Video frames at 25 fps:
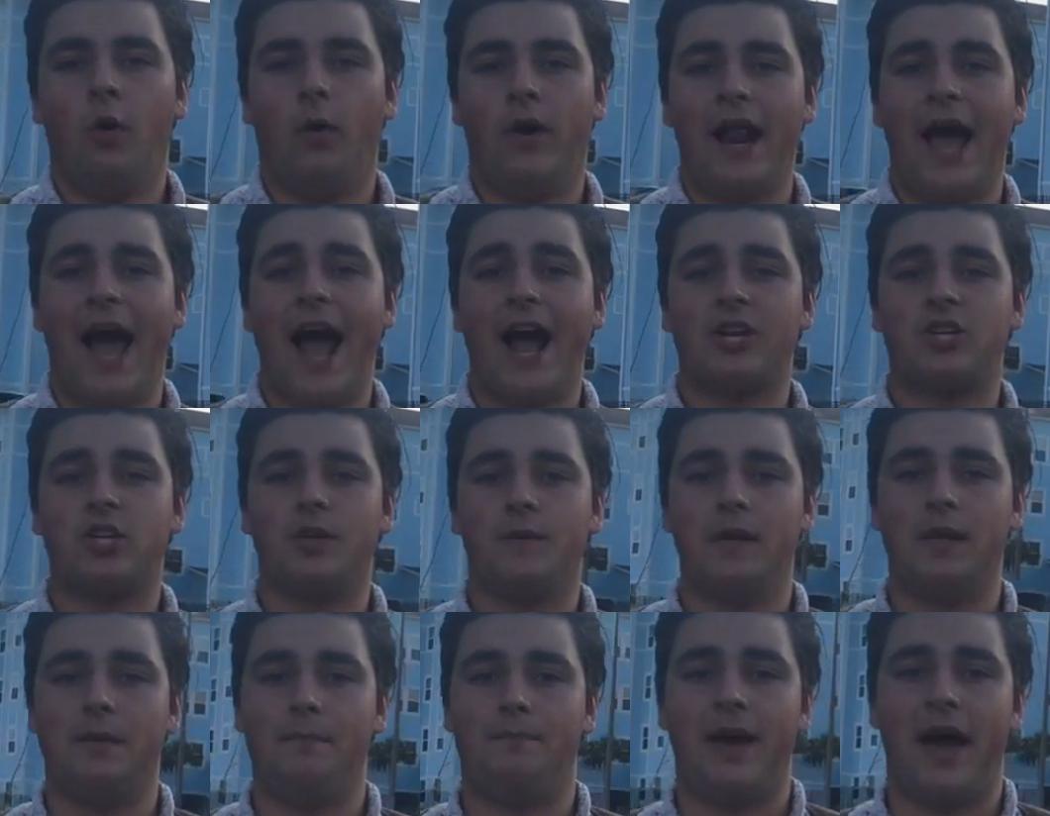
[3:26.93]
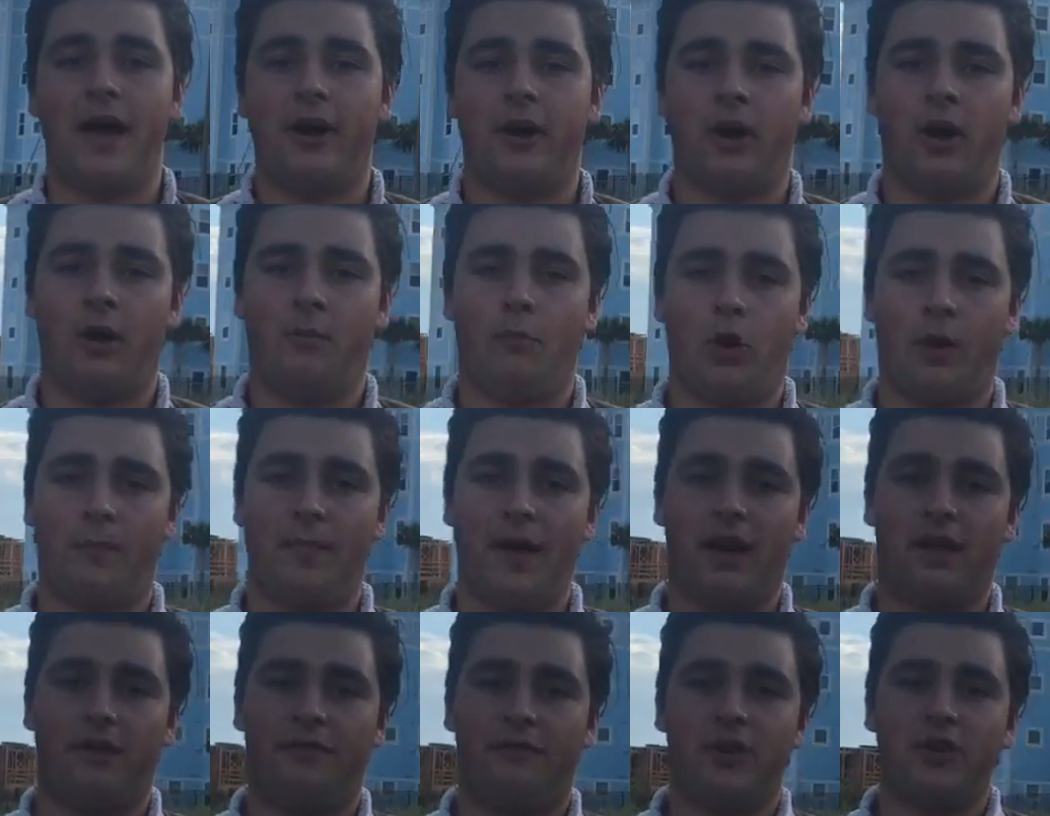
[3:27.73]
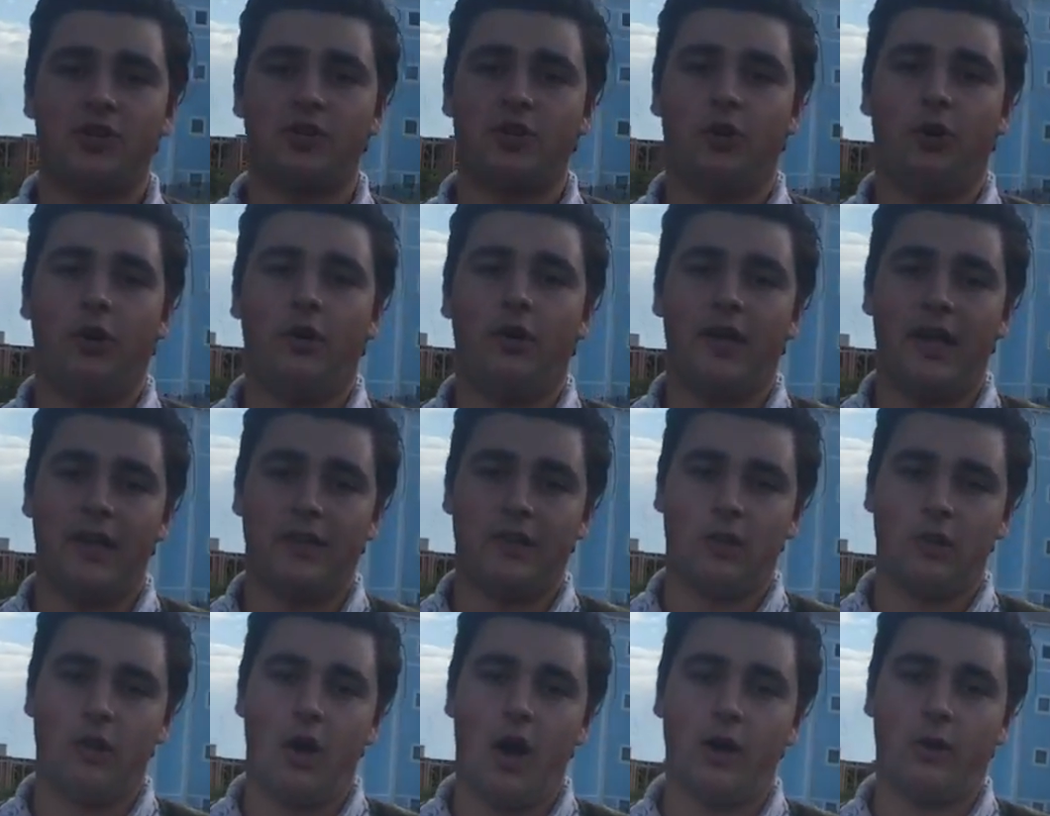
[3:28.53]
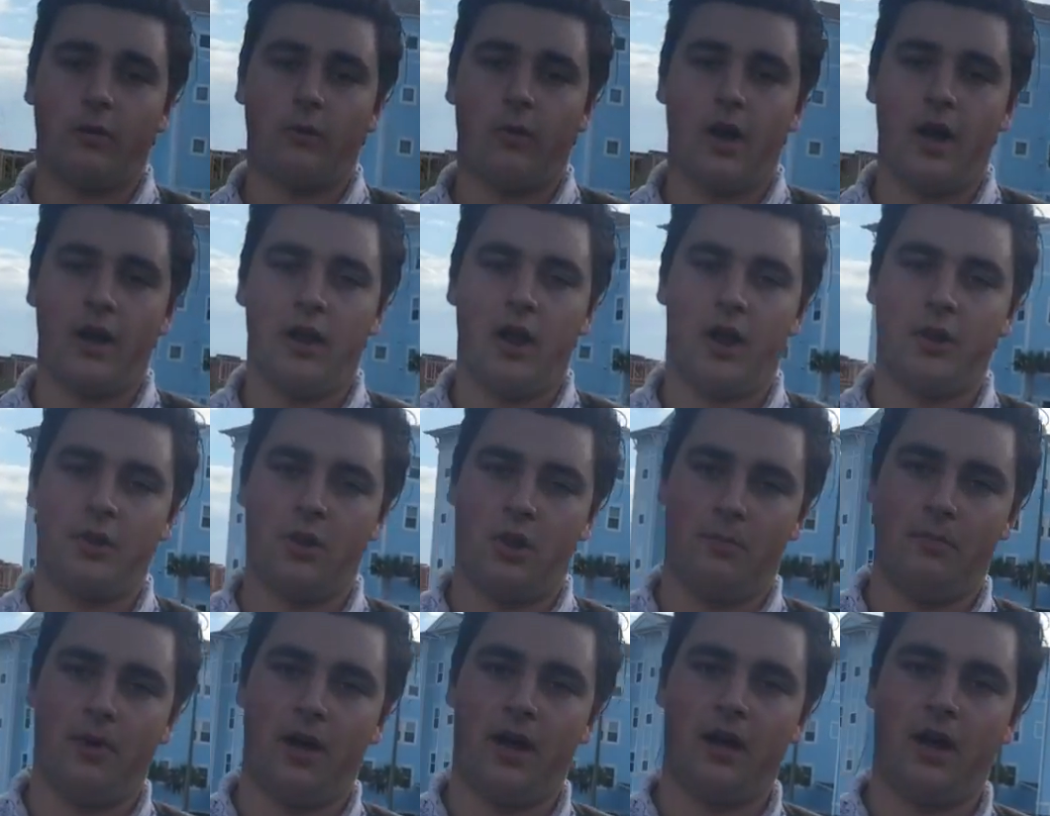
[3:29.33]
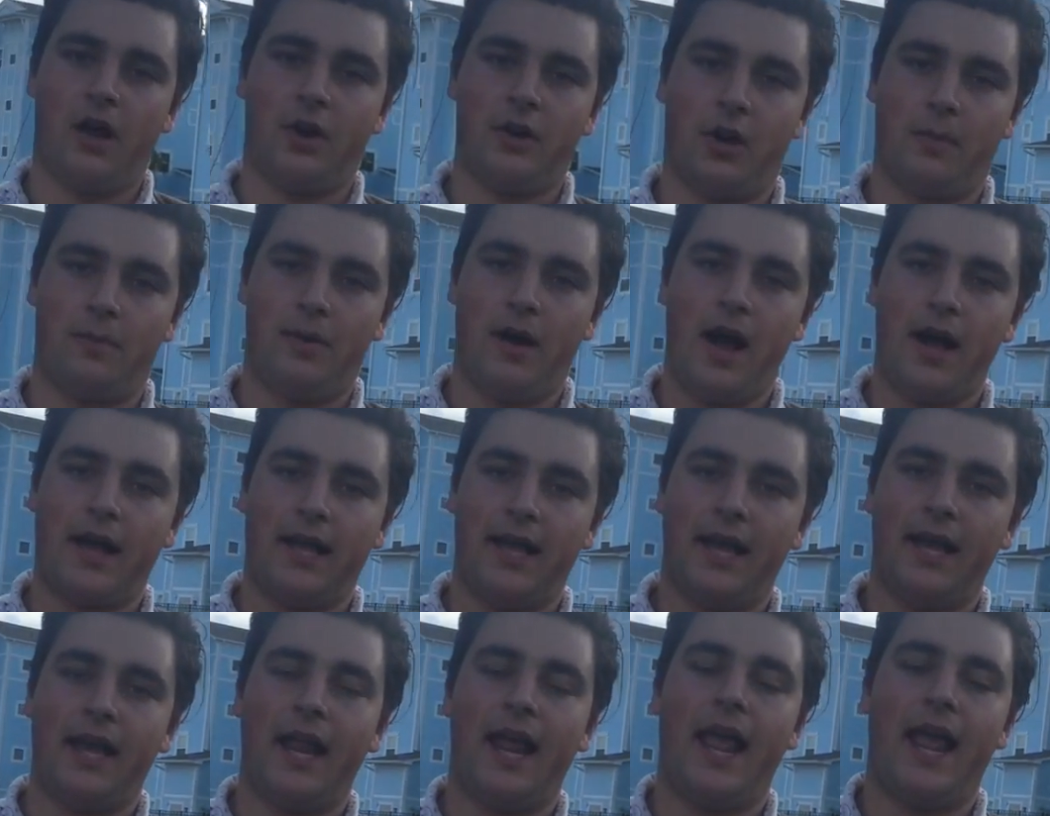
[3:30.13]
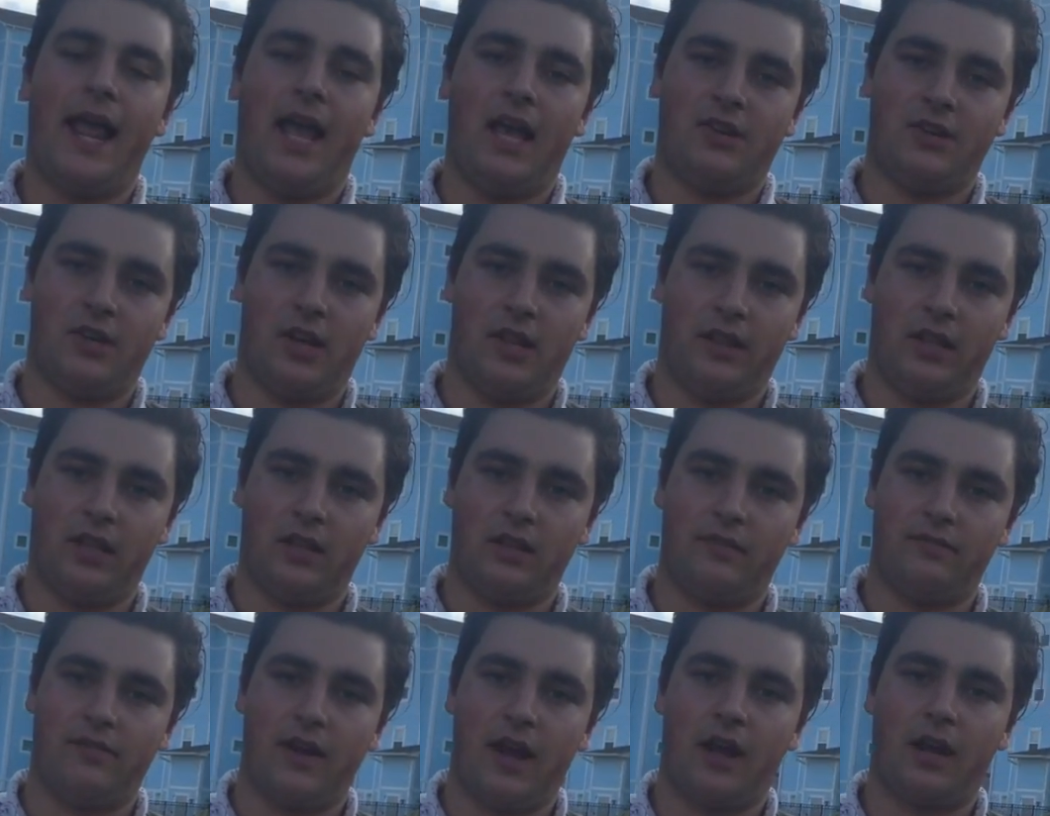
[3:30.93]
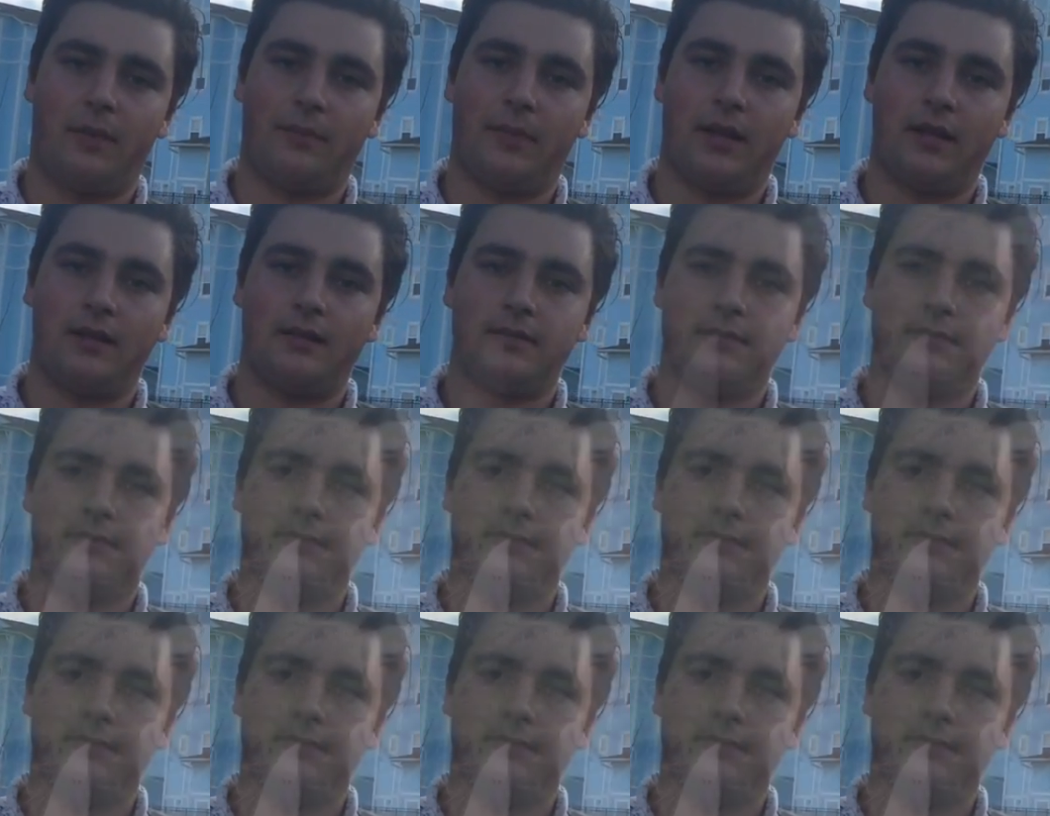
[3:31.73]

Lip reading: would actually be better and more beneficial in the long run on your pocket and on the environment.